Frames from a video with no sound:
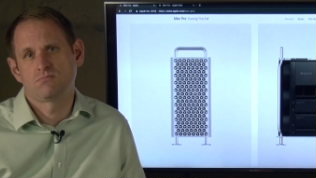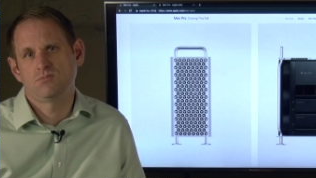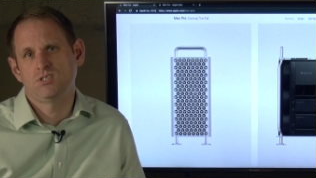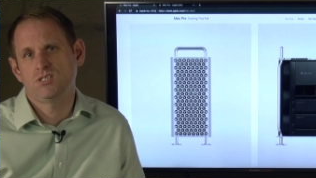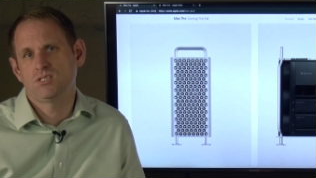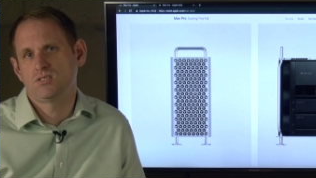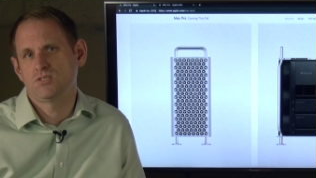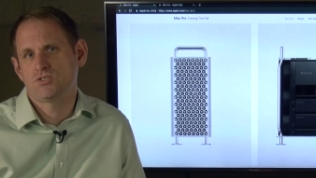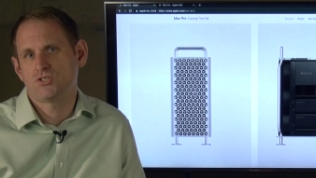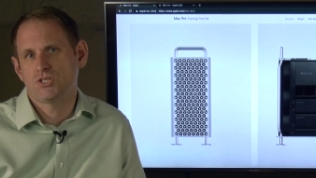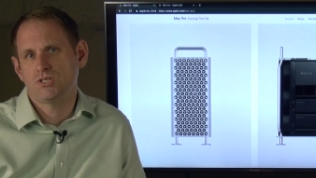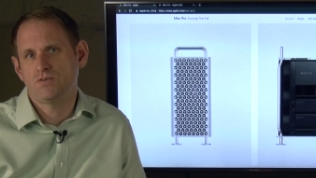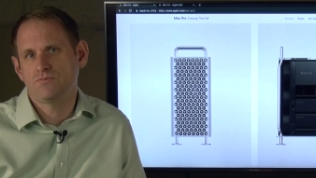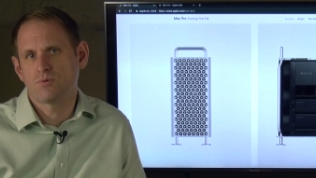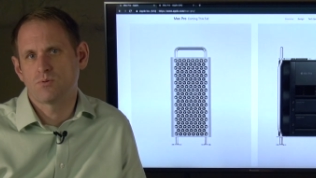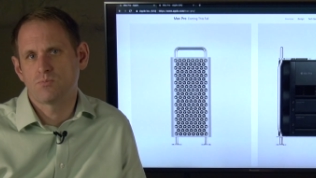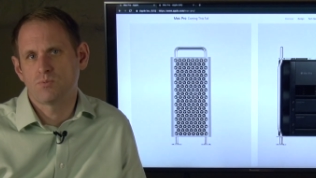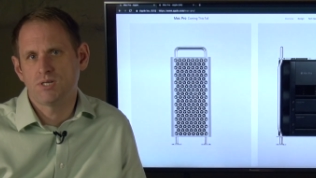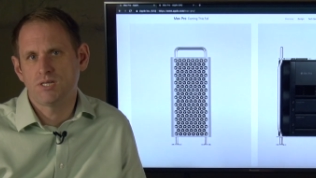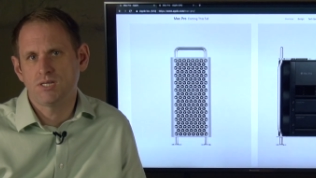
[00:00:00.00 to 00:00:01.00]
we can
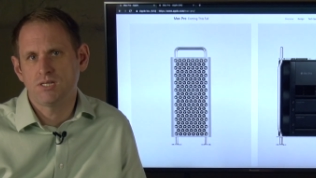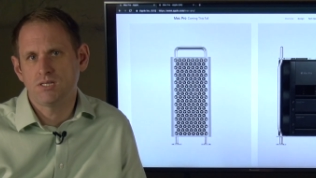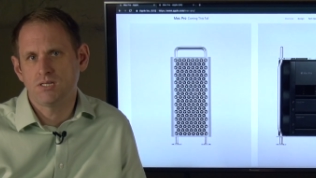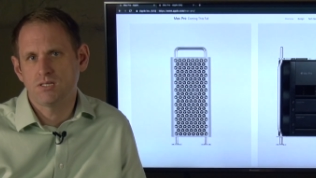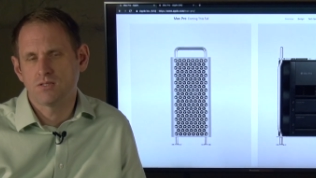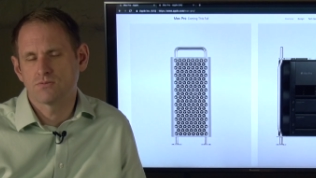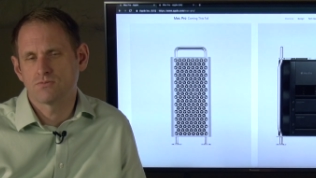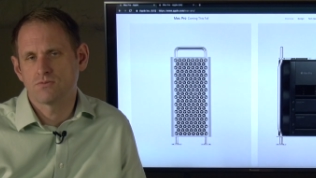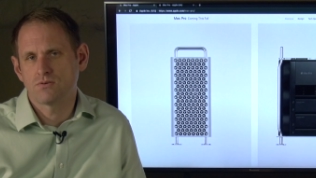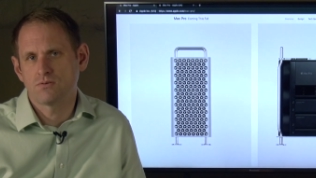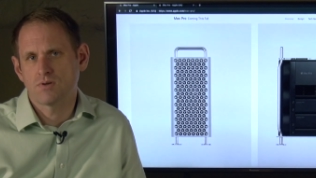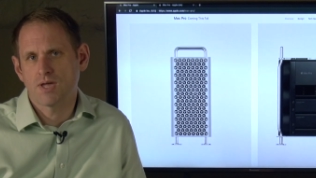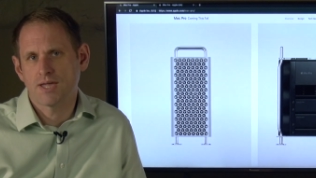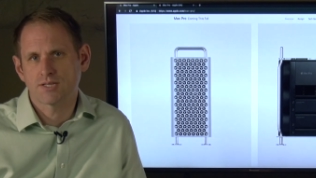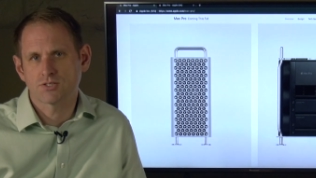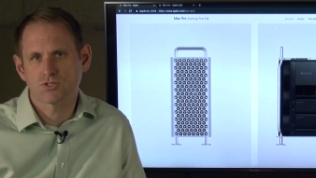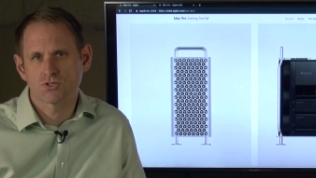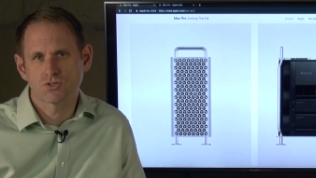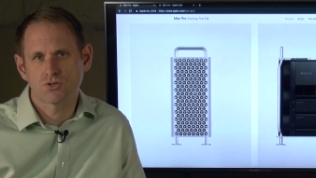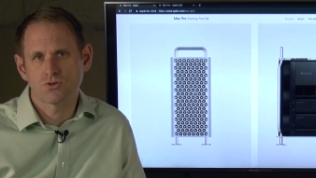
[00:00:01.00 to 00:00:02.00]
achieve what we need through
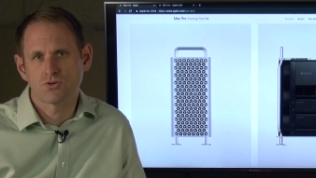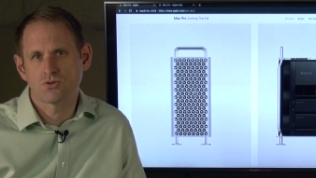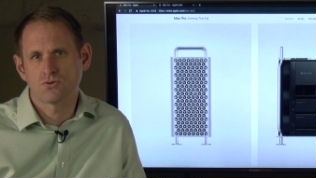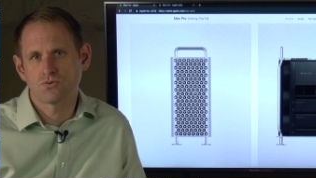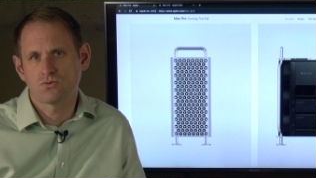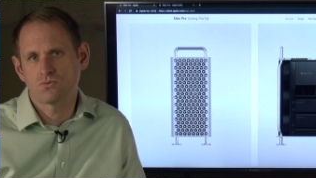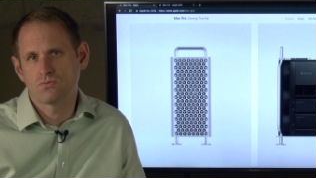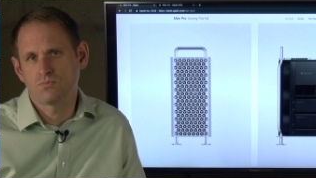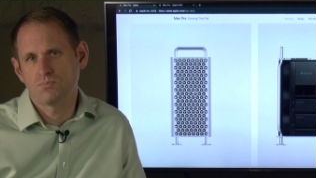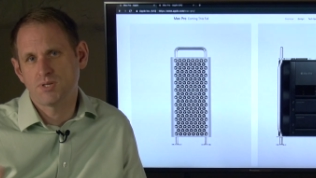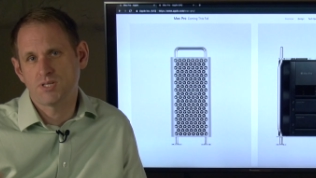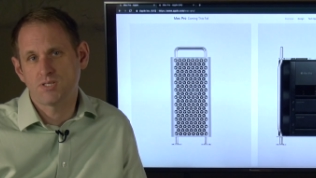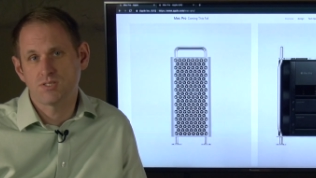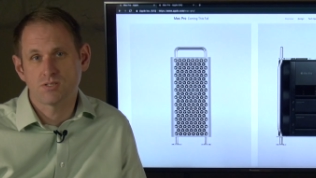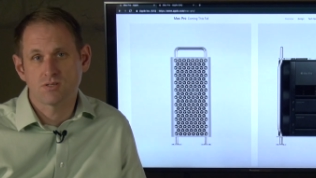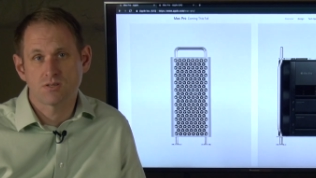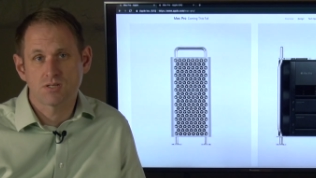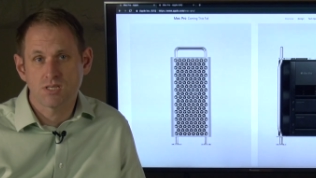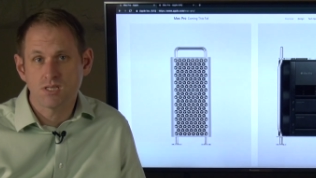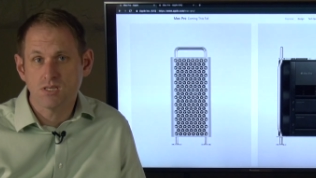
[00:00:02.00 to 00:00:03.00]
external
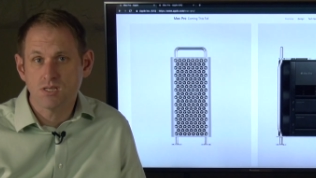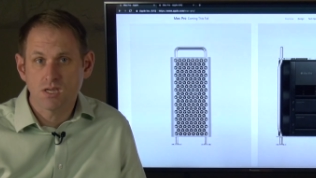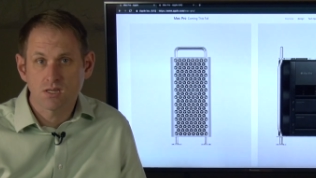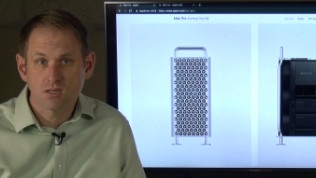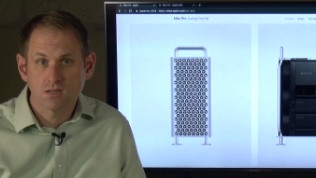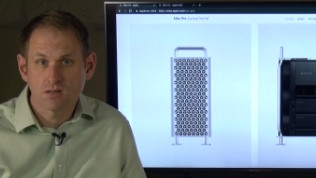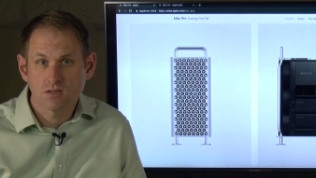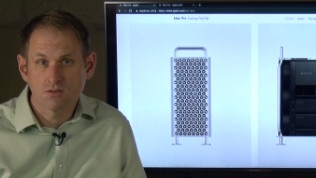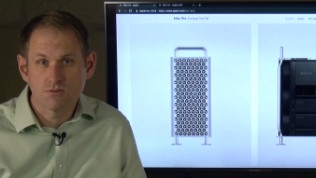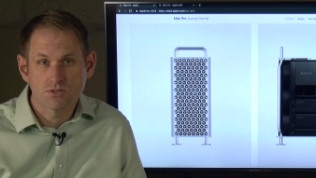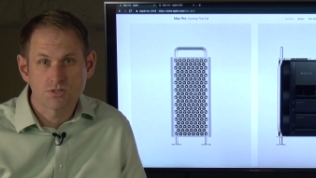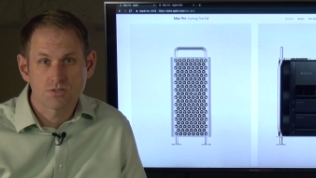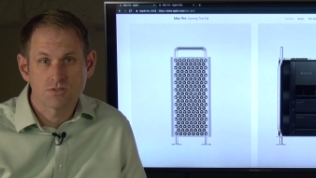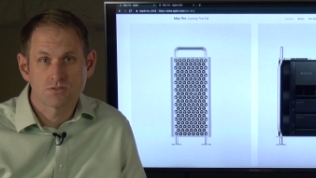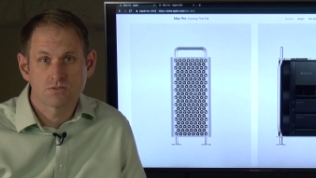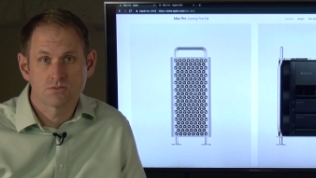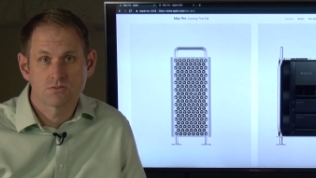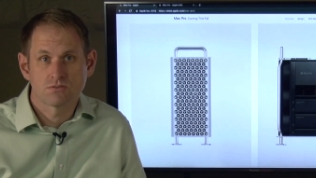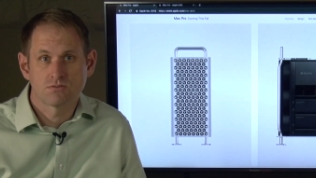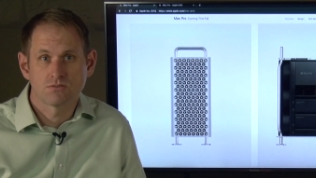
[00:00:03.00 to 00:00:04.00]
PCIe
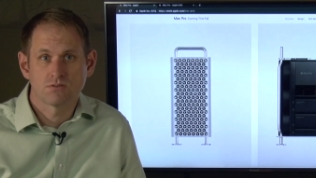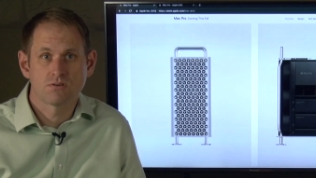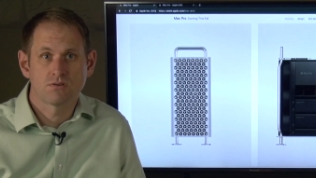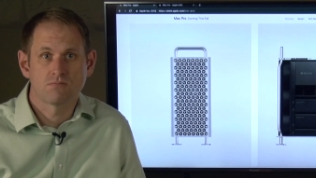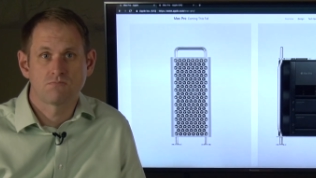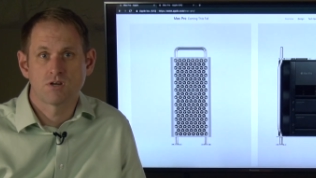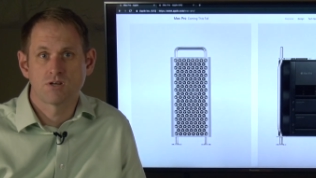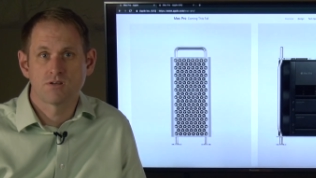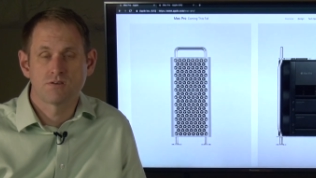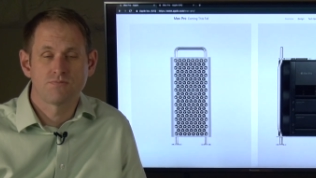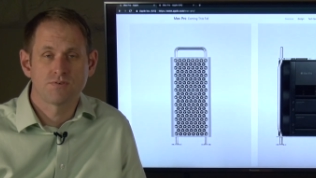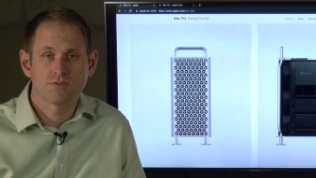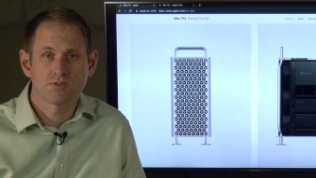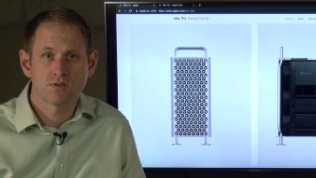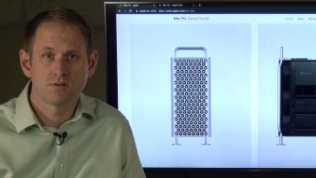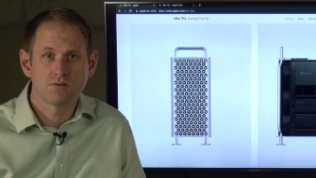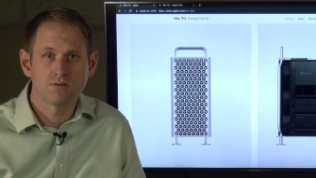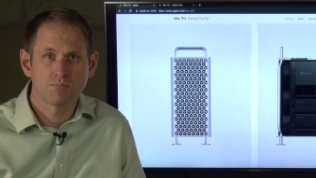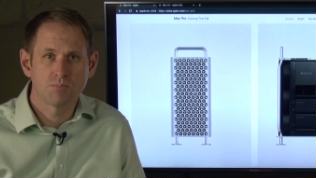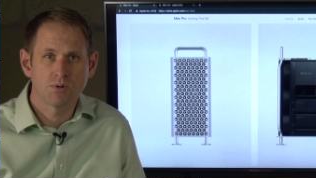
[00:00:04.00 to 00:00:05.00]
enclosures that run over
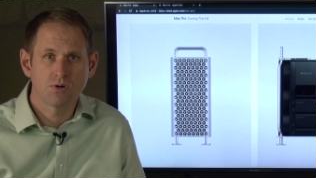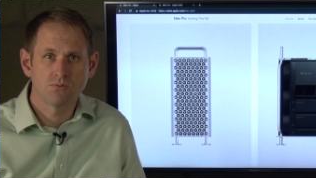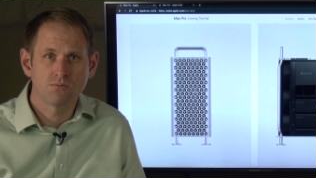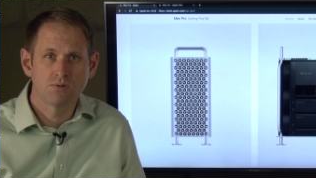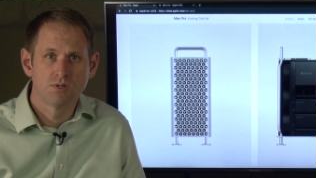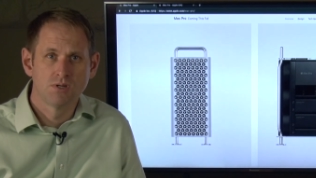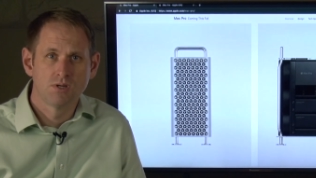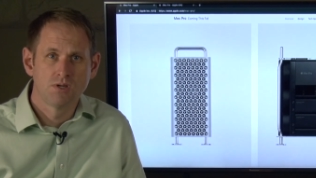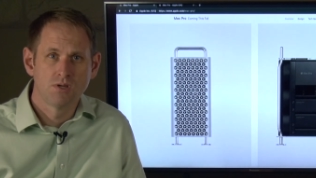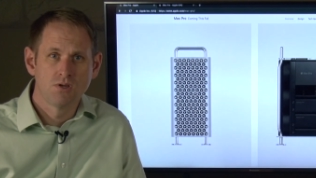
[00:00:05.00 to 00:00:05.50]
Thunderbolt.